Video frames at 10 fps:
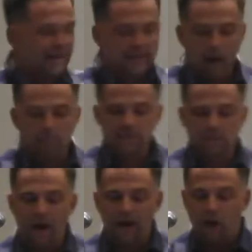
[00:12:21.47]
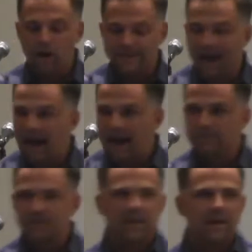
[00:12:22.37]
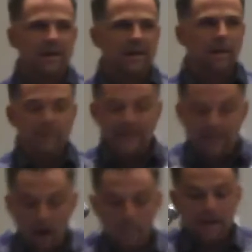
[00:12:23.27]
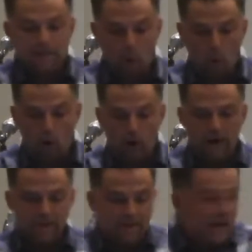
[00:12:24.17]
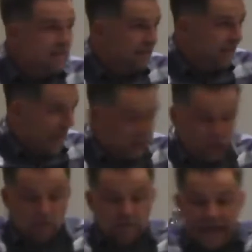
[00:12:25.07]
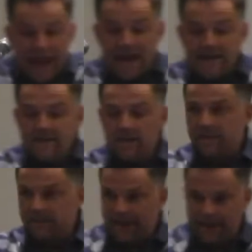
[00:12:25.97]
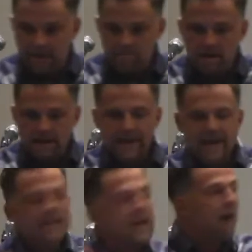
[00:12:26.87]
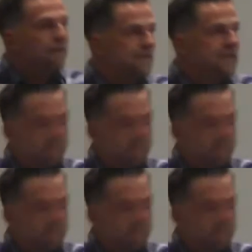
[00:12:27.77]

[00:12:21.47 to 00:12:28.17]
comes upon hard times, becoming poor, then they shall lend to him enough to